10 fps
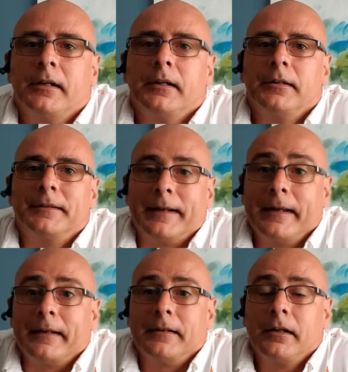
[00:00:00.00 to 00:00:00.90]

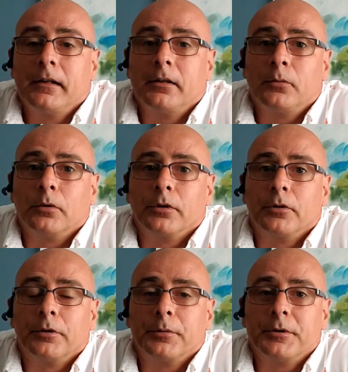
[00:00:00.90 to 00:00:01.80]
Today we're
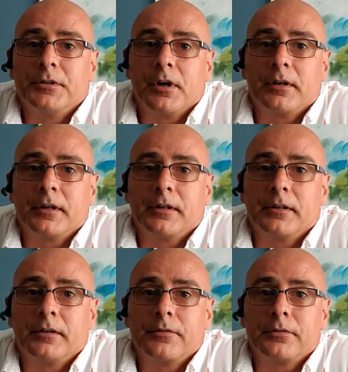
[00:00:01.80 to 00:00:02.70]
going to be
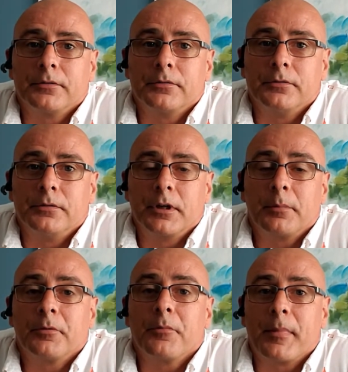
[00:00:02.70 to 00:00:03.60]
talking through a couple of